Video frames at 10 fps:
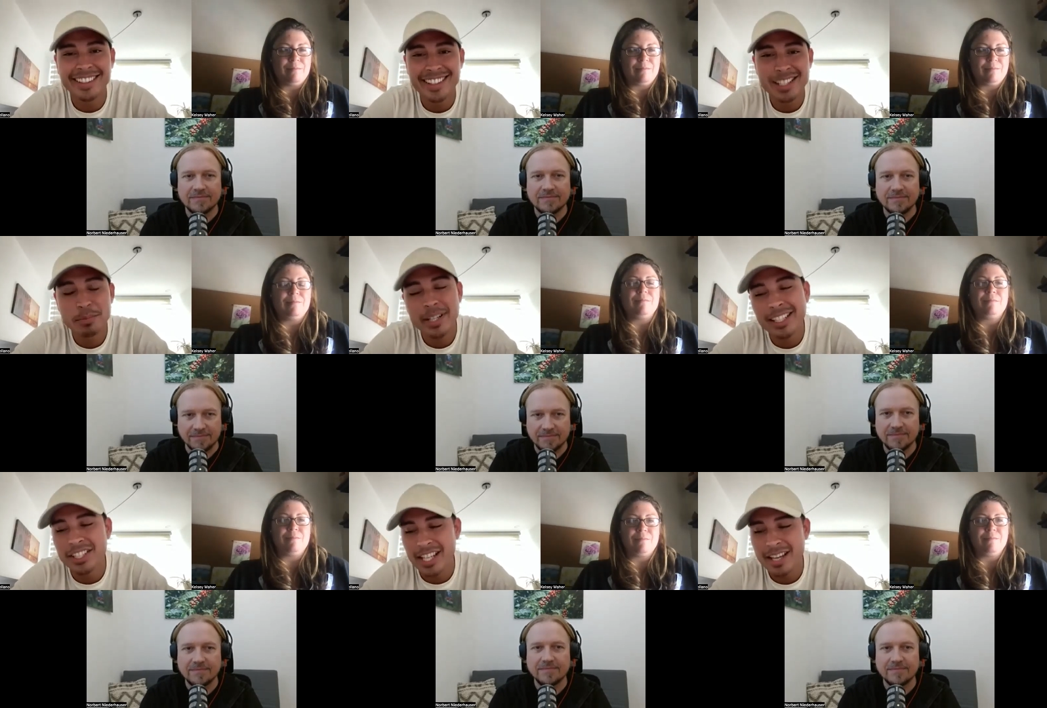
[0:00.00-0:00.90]
Speaker 1: it's pretty
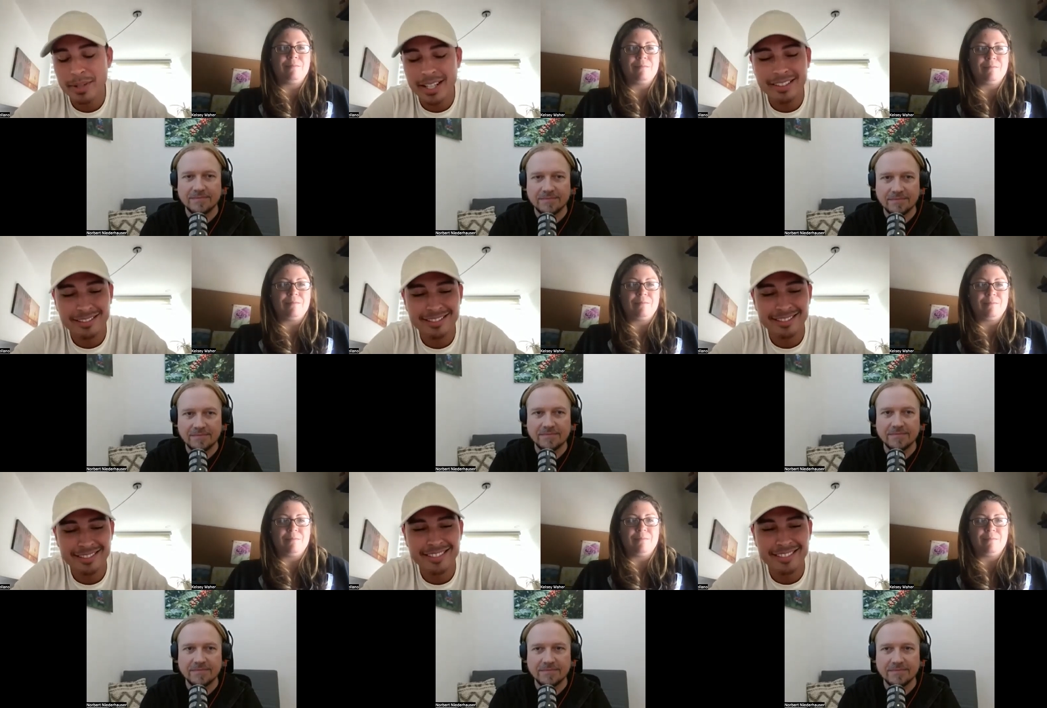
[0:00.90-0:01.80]
cliche, but
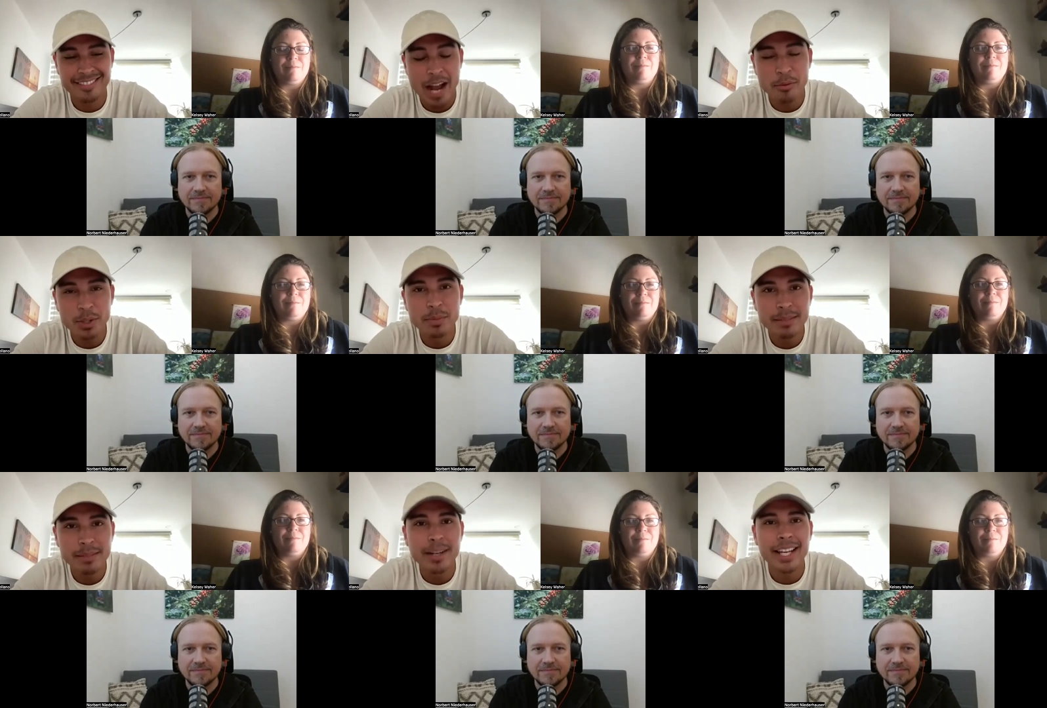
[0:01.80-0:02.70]
that
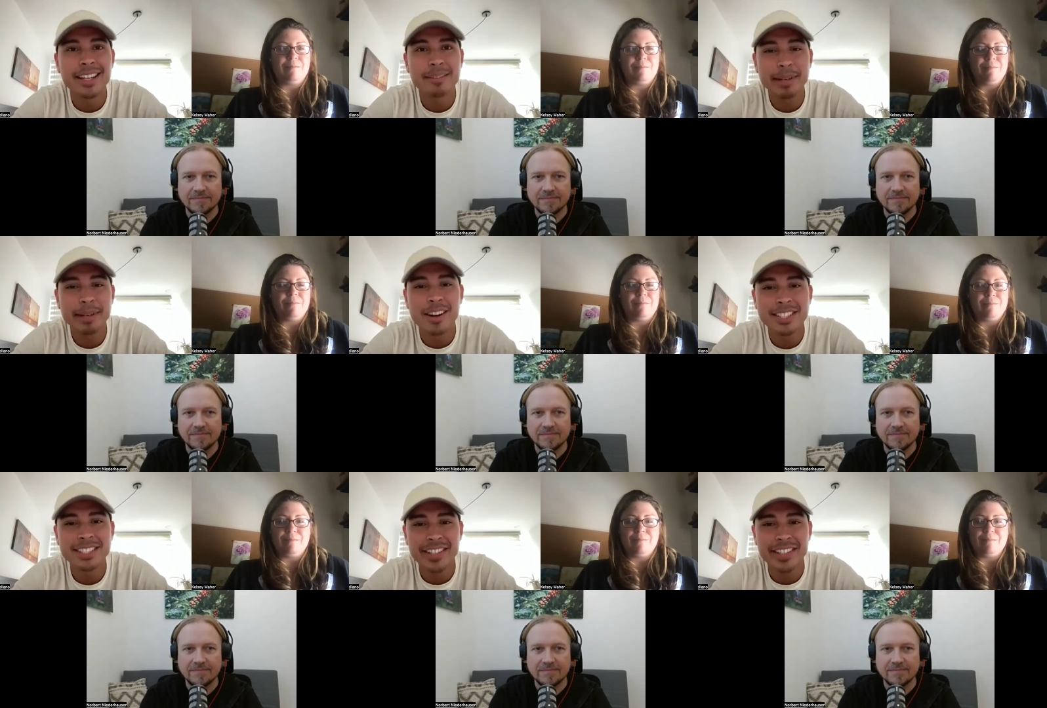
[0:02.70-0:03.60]
would be my my
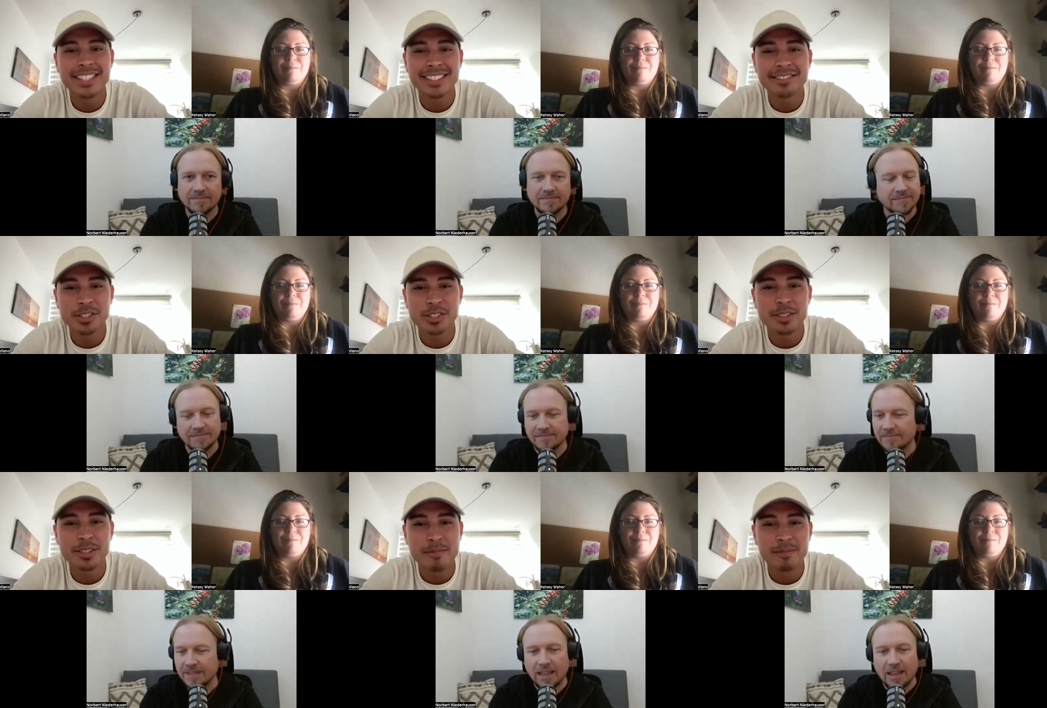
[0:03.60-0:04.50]
honest advice for
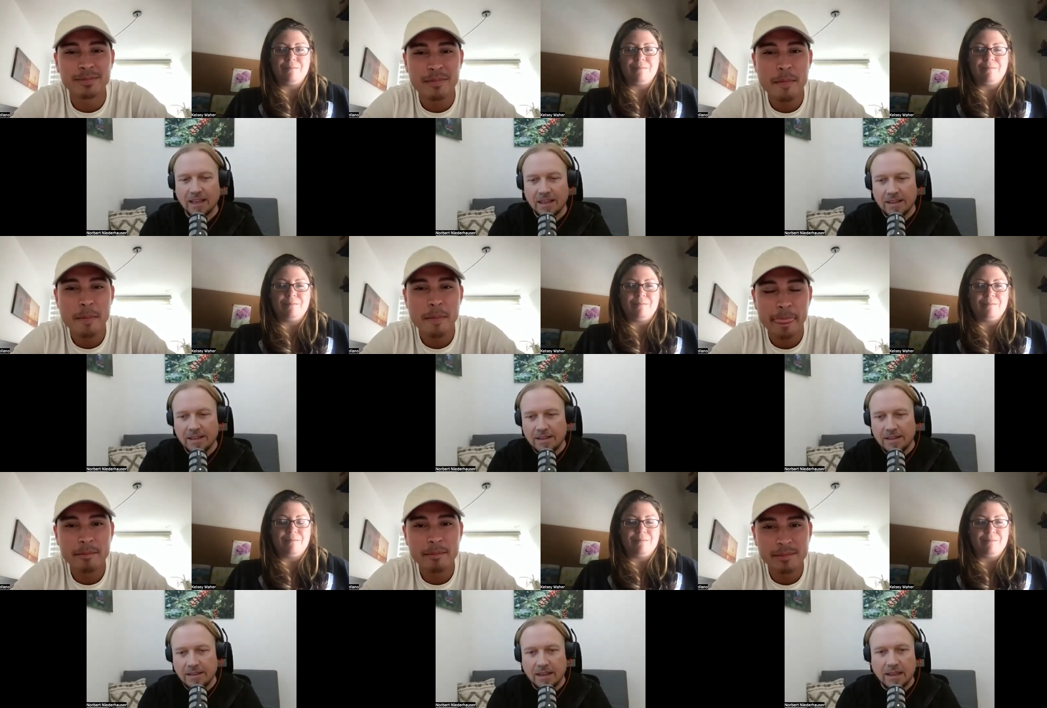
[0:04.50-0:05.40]
sure.
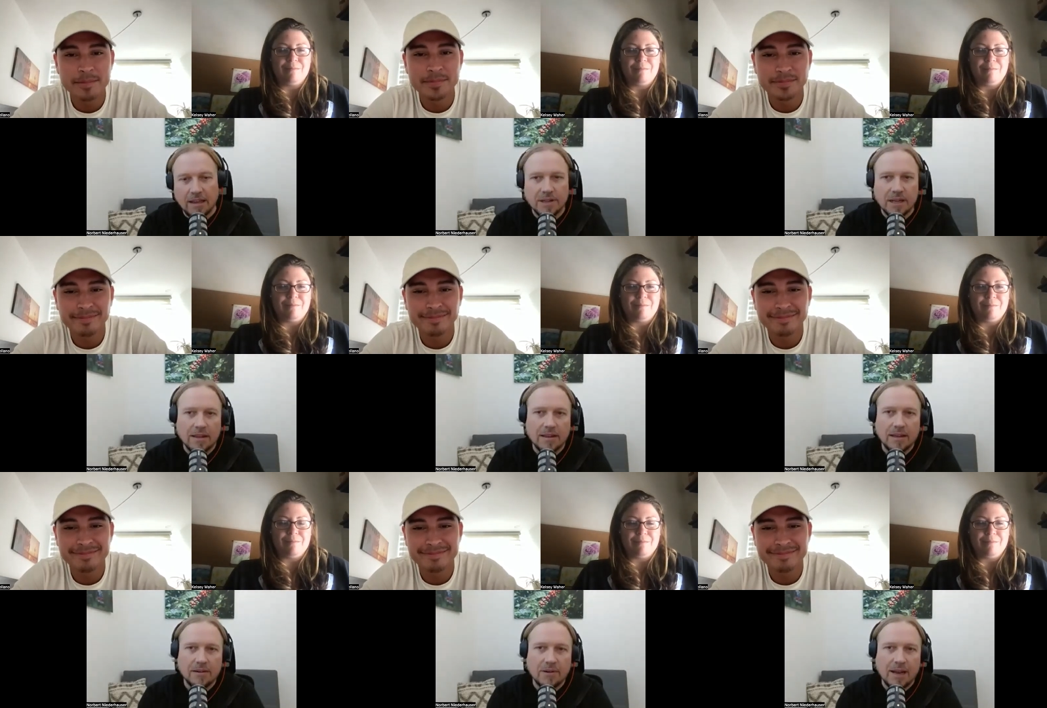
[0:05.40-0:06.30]
Speaker 2: I love it, and I think I
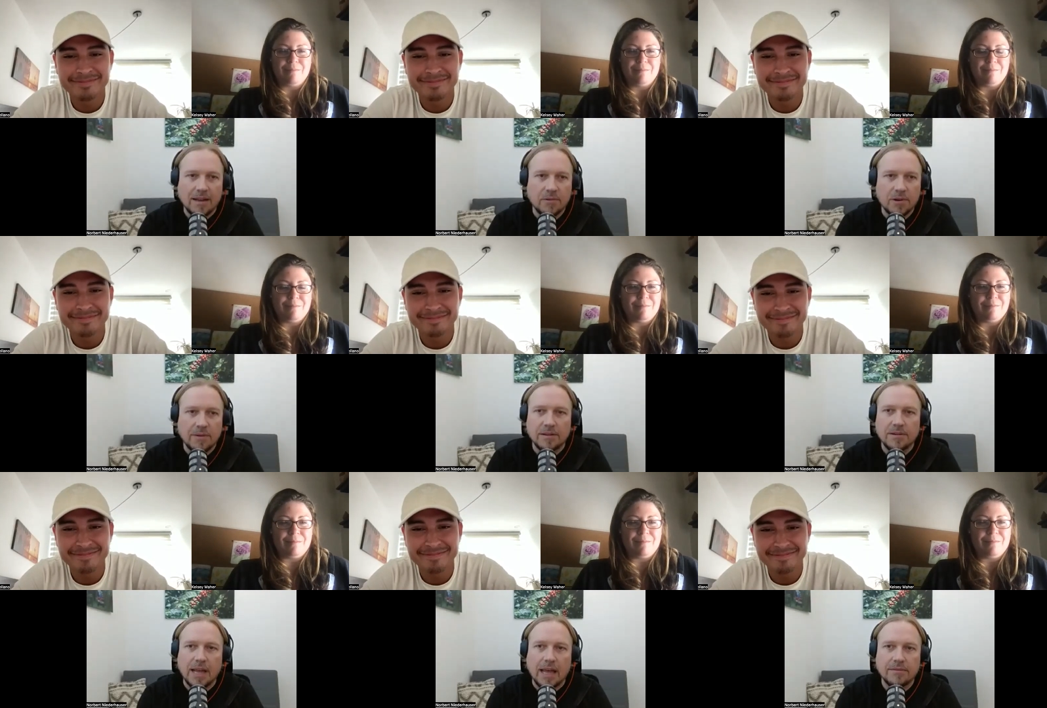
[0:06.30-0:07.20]
relate very well to
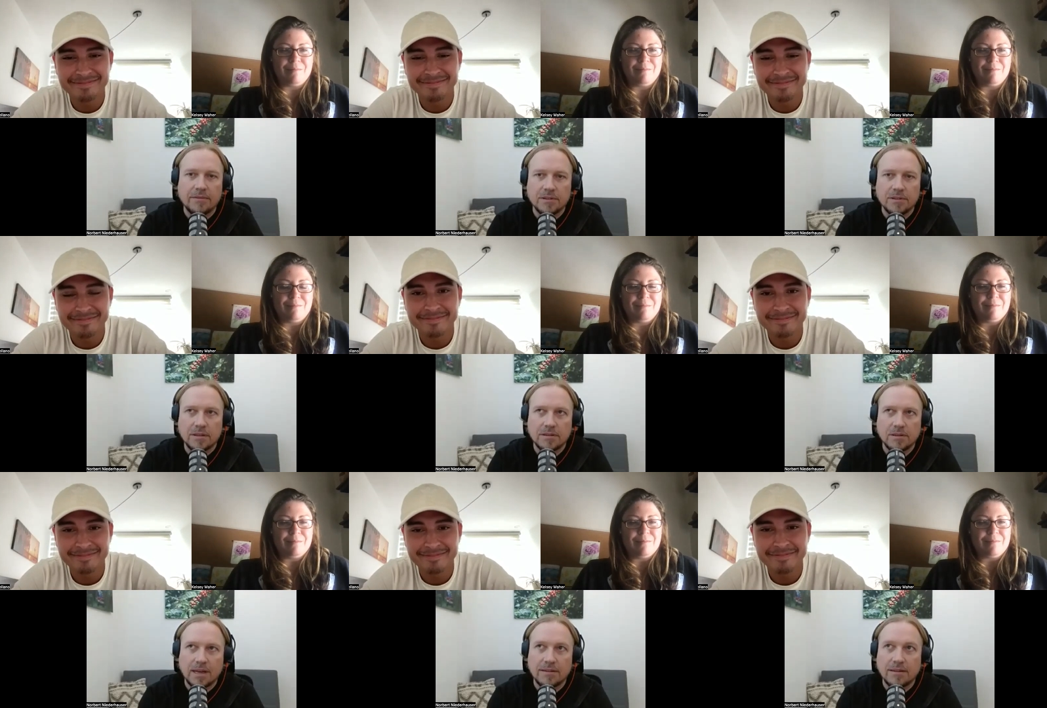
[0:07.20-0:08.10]
that. First, so
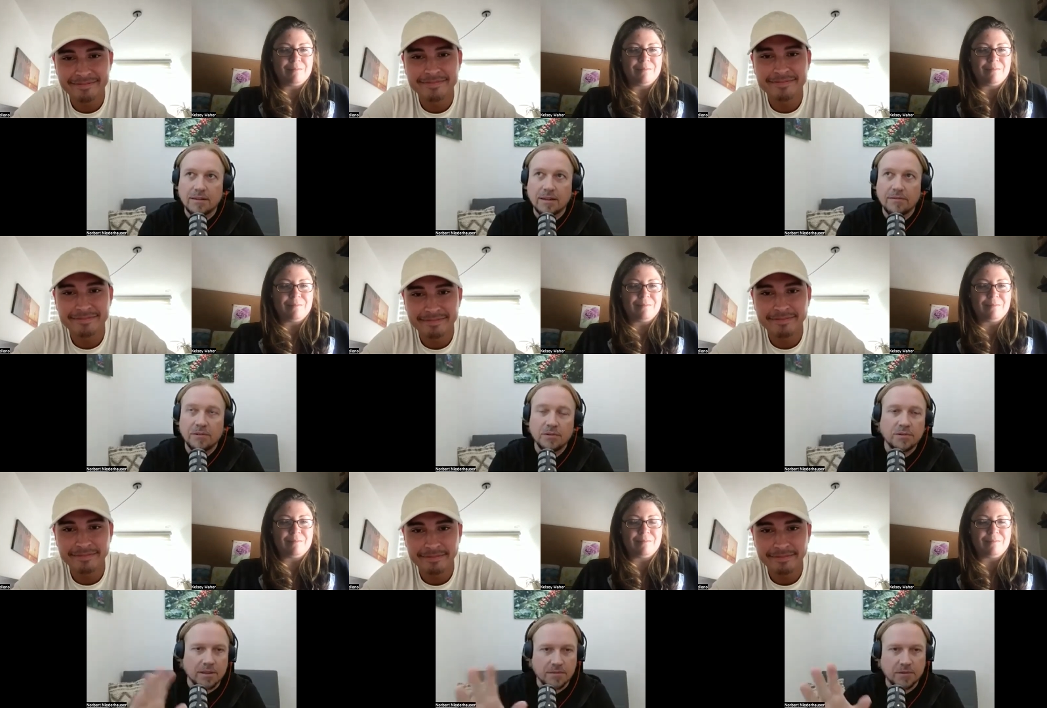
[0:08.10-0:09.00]
I, I have two
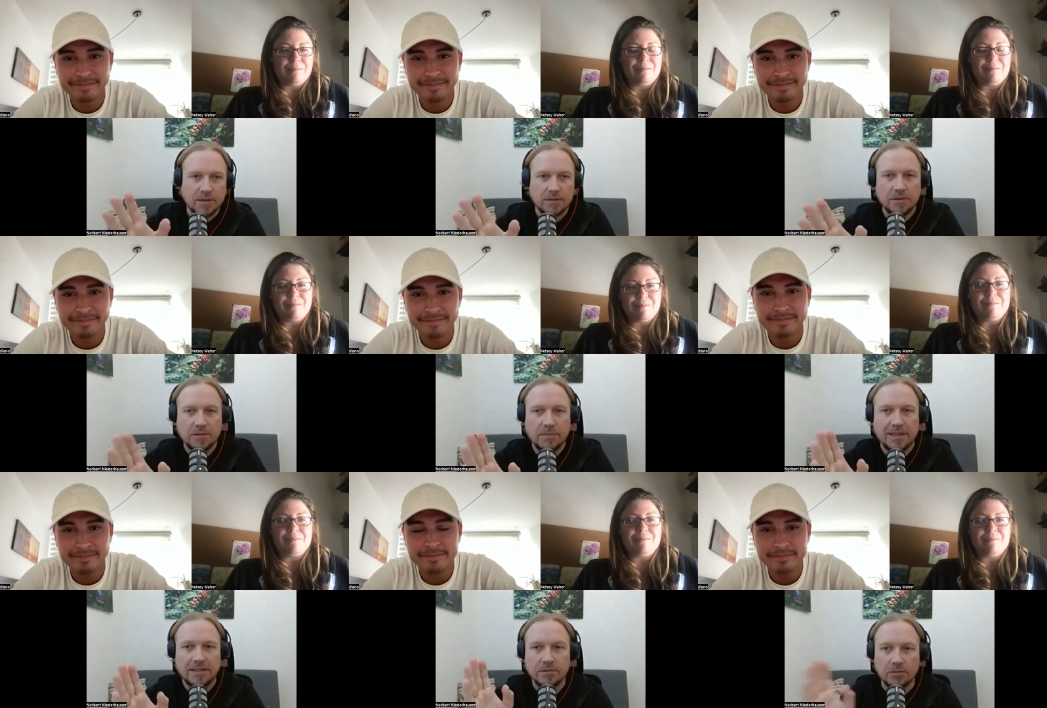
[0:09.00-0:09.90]
thoughts. For you
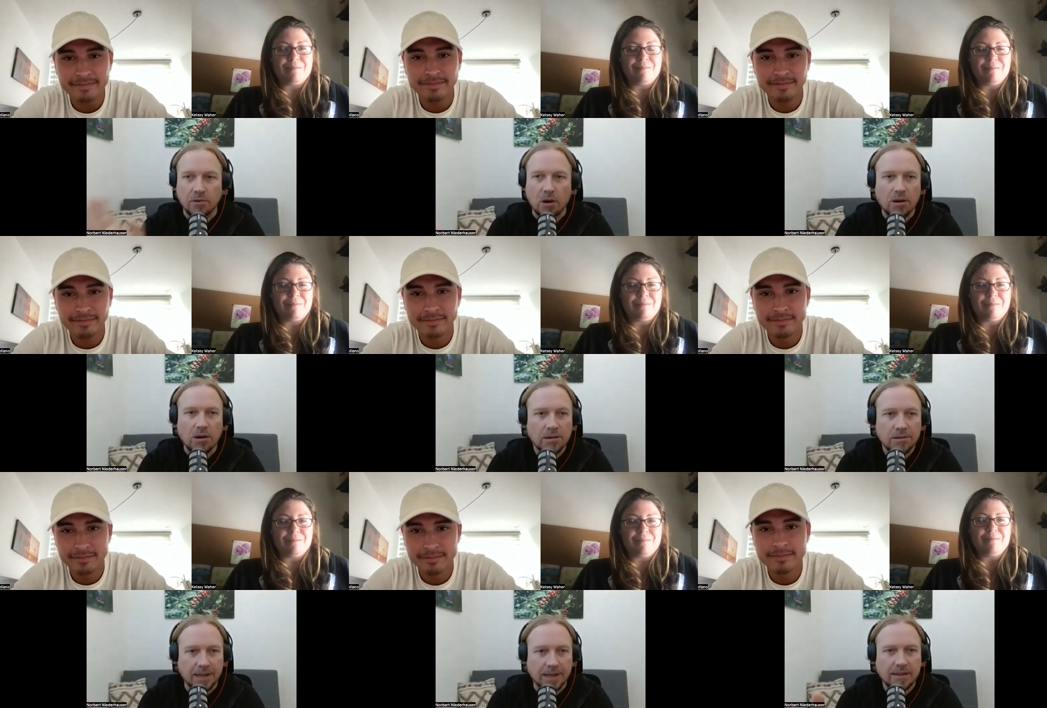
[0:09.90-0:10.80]
mentioned raw, right?